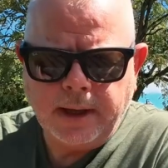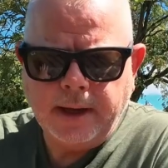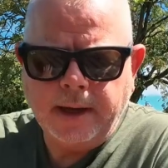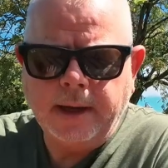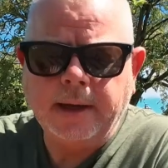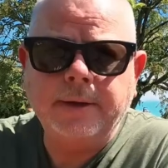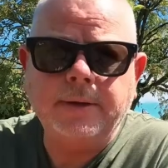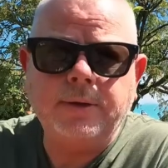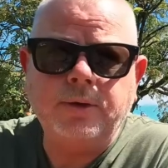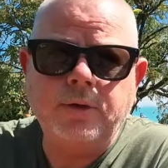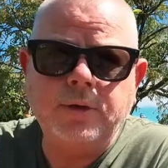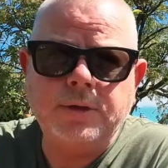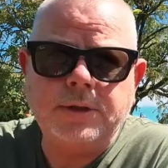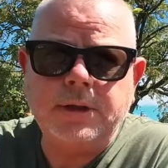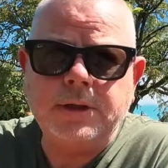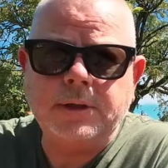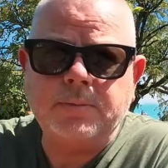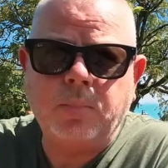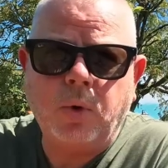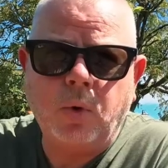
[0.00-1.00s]
and used
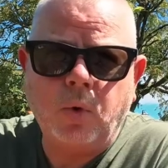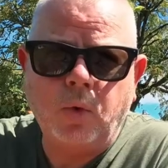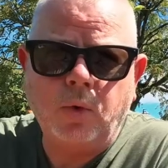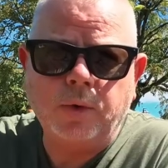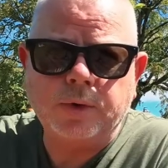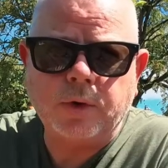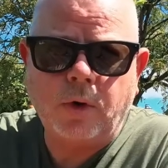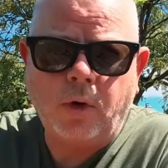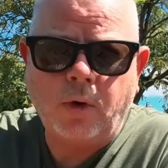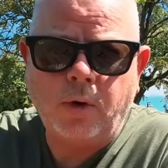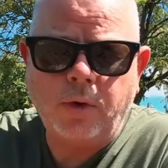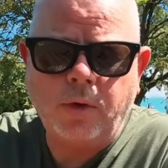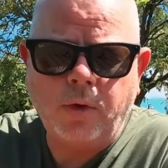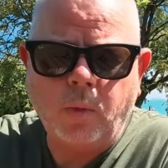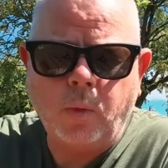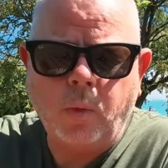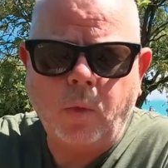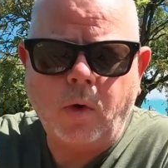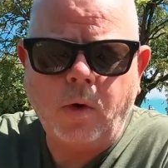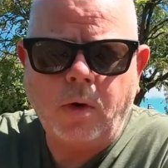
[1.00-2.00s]
these poles on
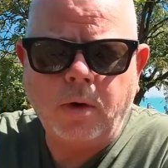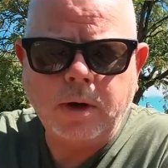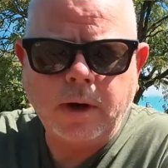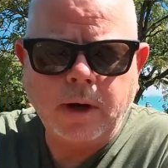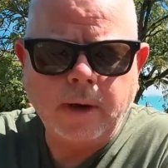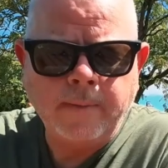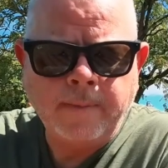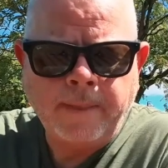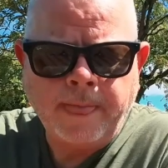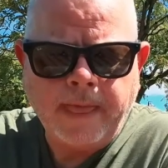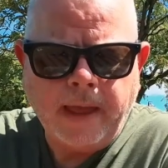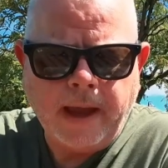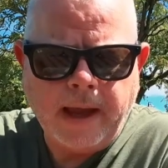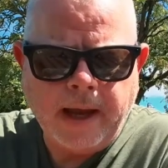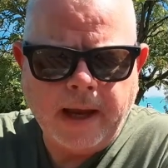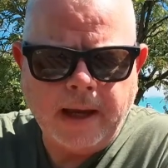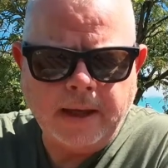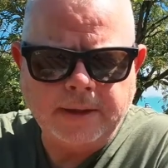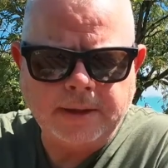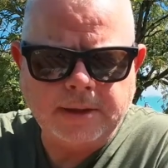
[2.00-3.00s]
the walk,
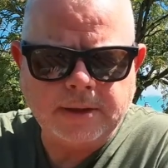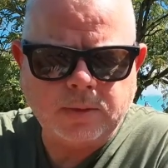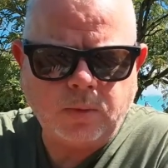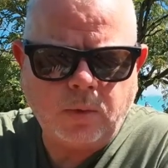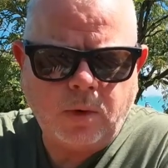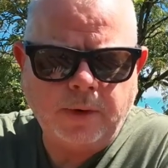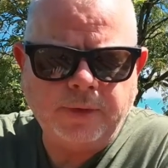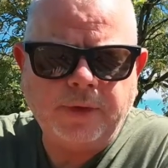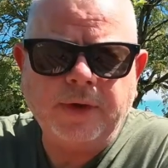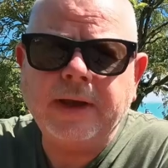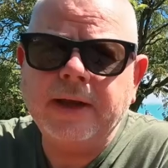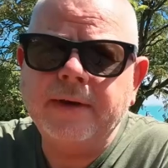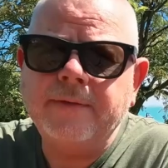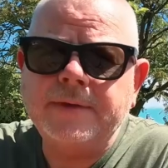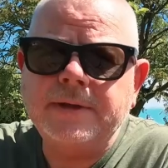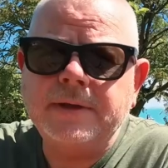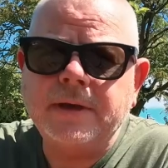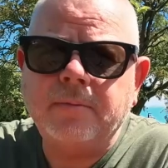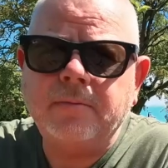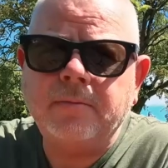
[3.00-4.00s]
and just wanted to
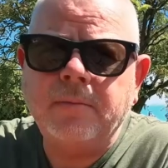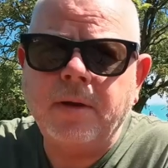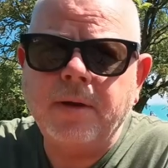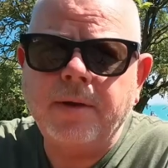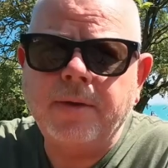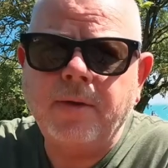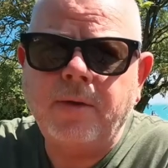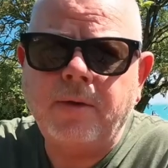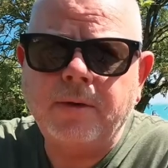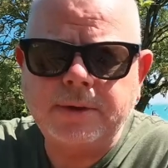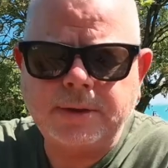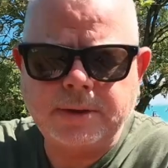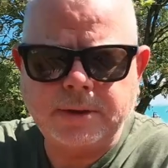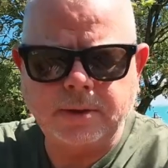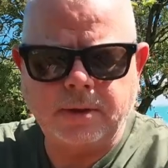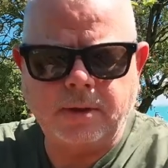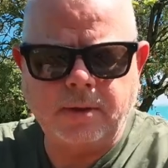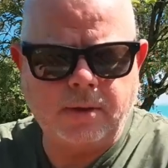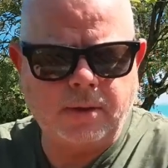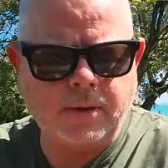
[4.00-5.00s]
give some
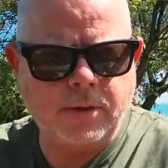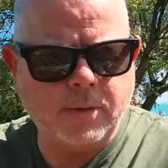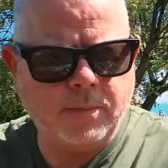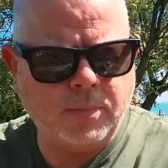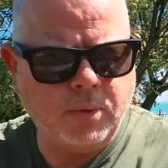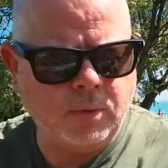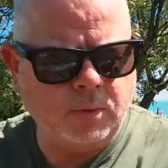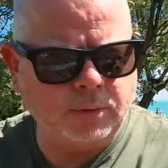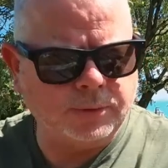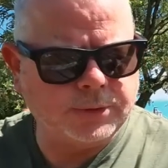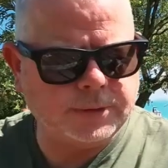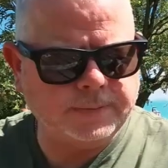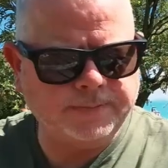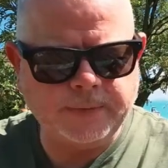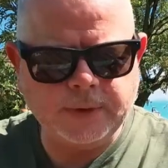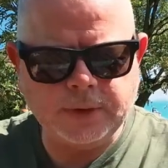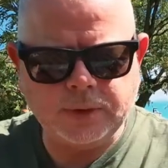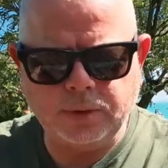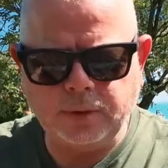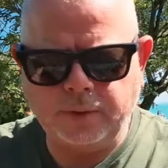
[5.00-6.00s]
thoughts on the poles
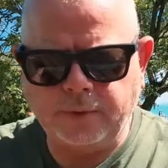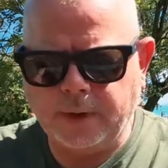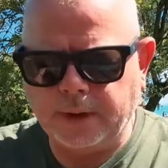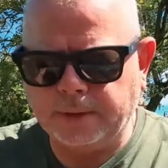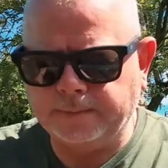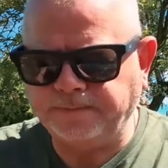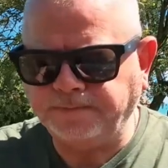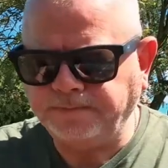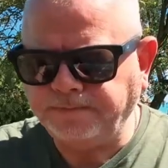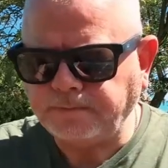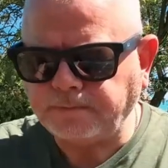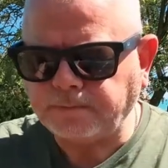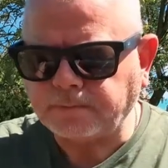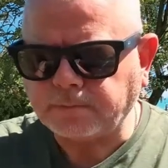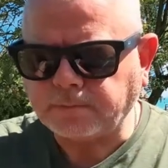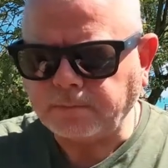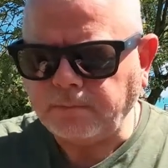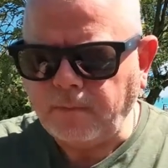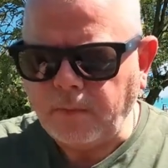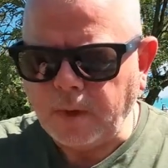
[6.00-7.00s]
so far.
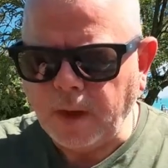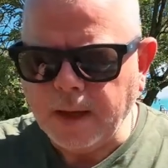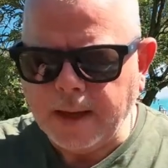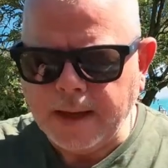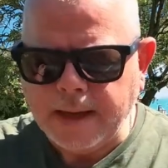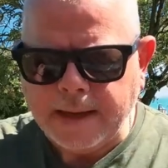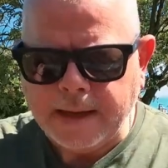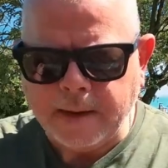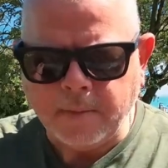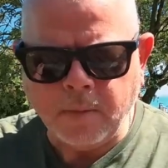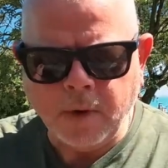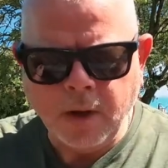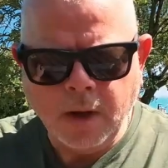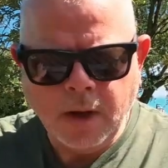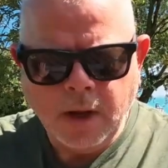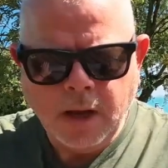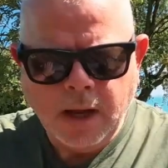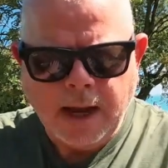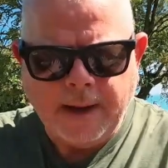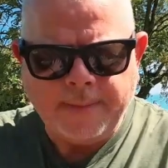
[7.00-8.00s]

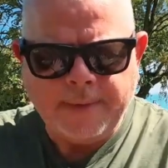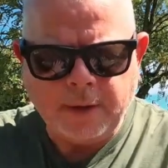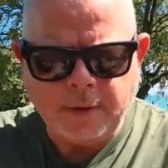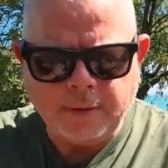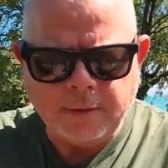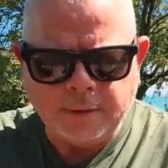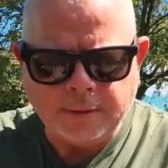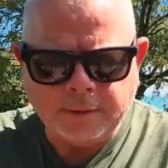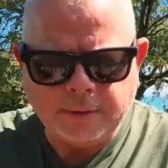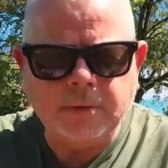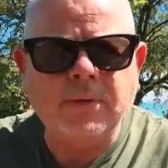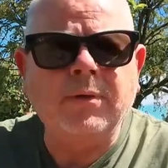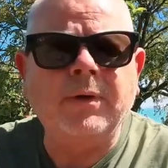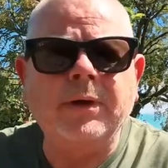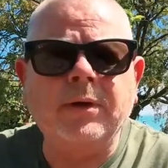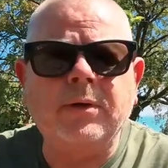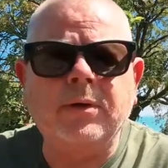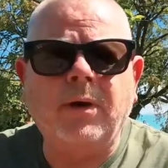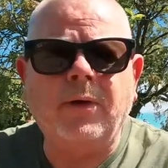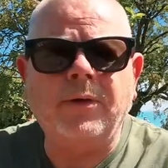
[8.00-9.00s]
I'm not going to
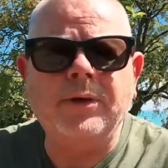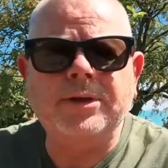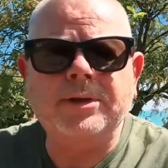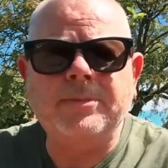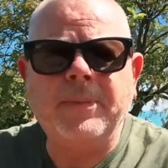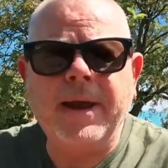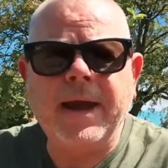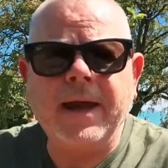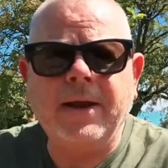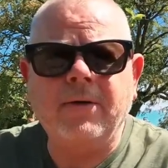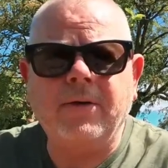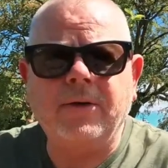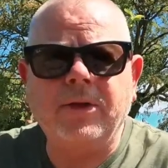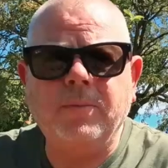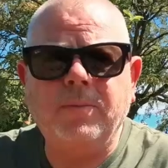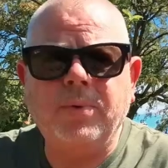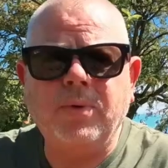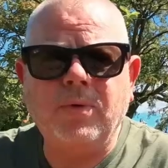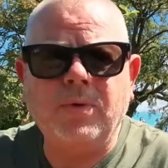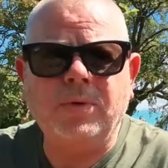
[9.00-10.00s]
go into all the spec on
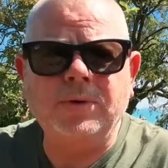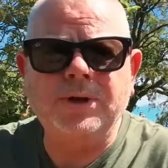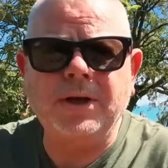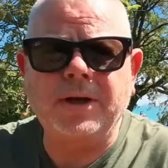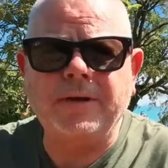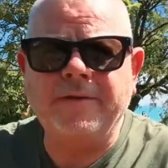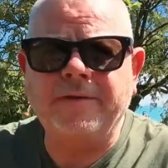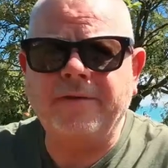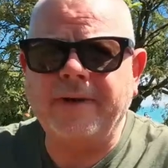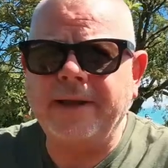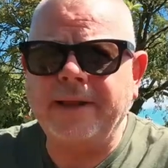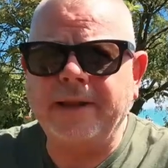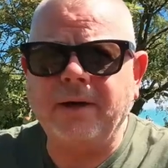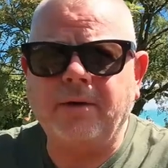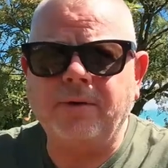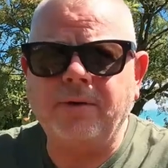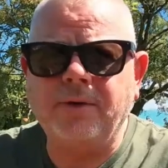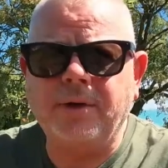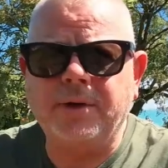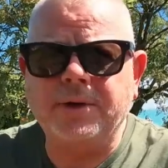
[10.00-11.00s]
the poles. You can find
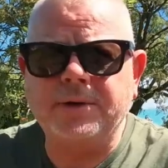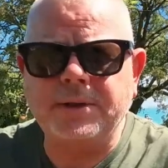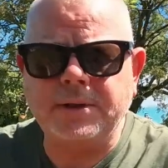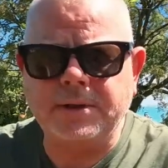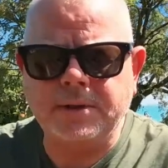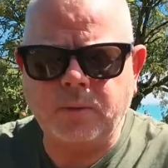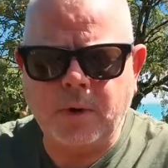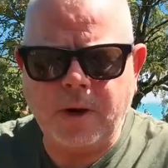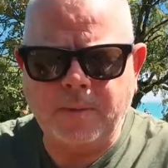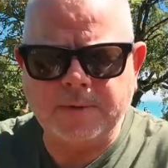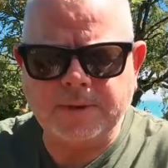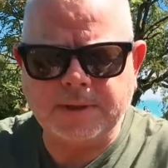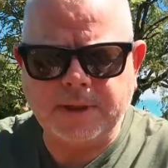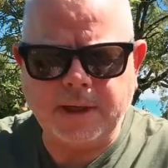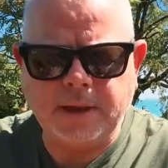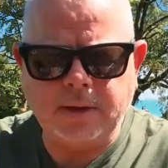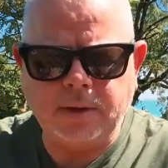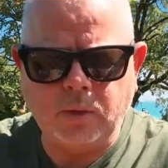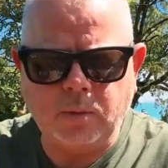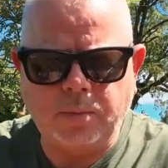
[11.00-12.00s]
it on Durston's
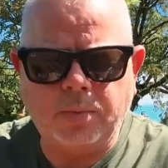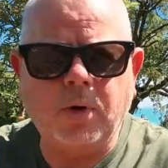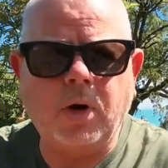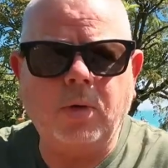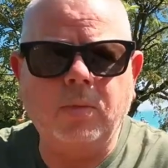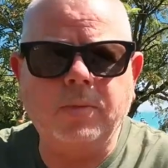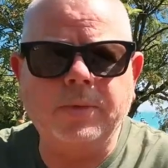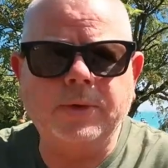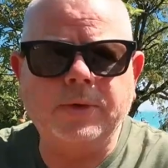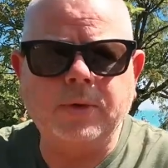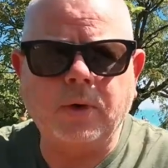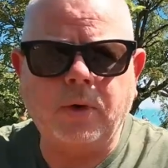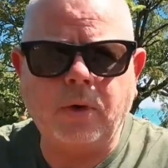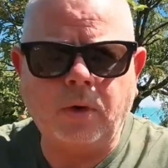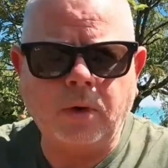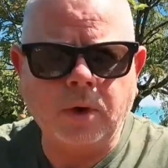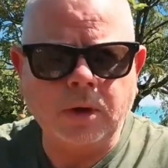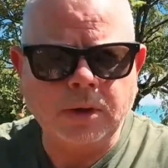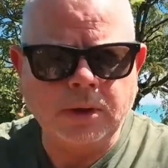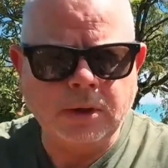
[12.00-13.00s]
website, no problem at
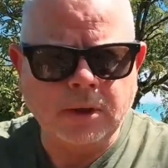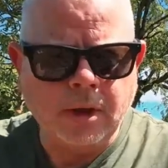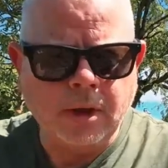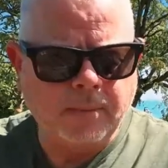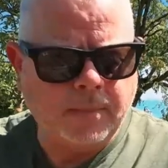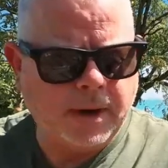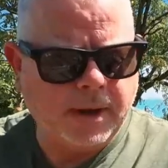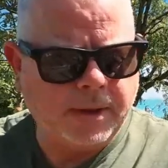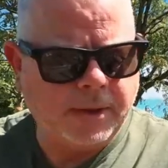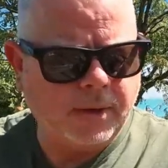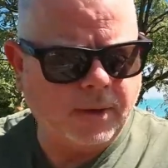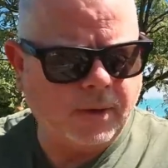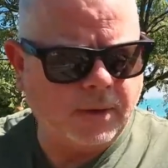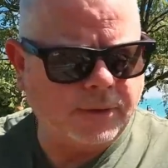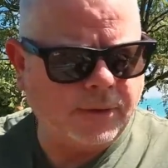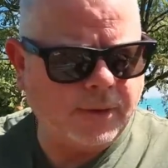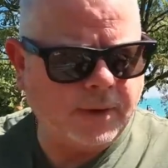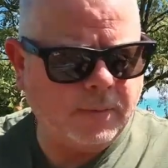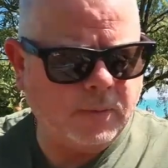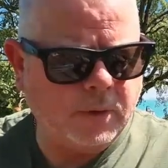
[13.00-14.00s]
all. But I
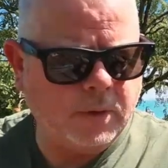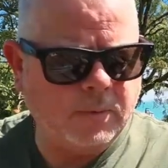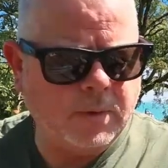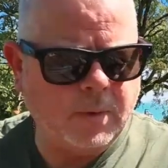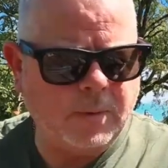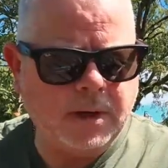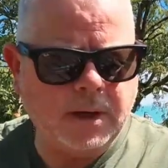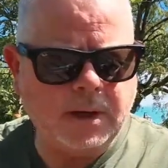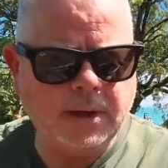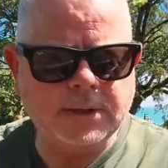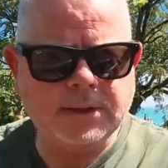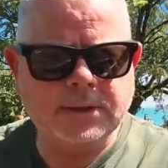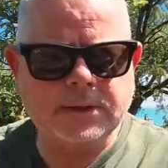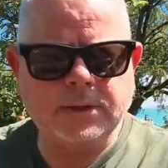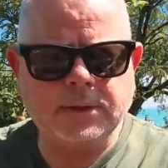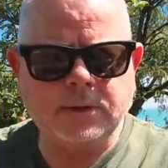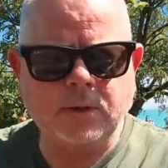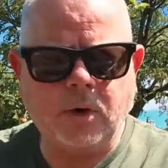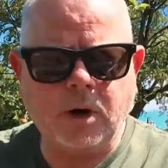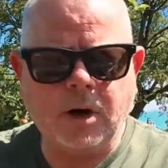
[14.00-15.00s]
thought that we'd maybe
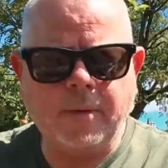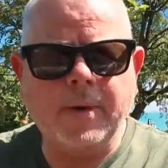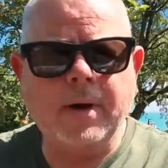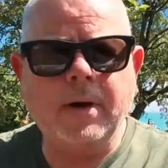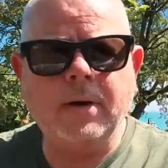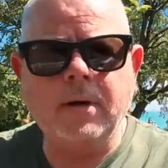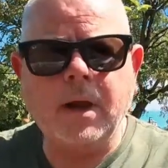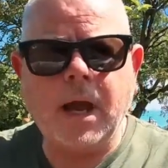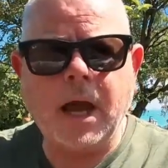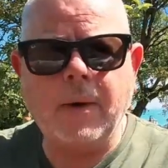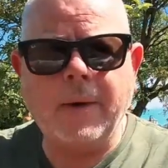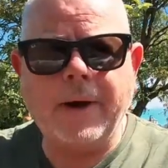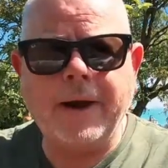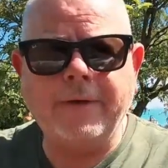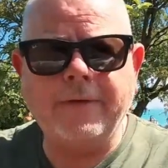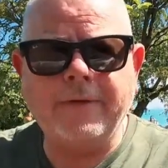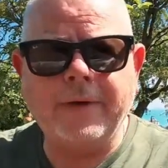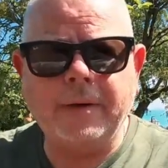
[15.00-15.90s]
just talk about how I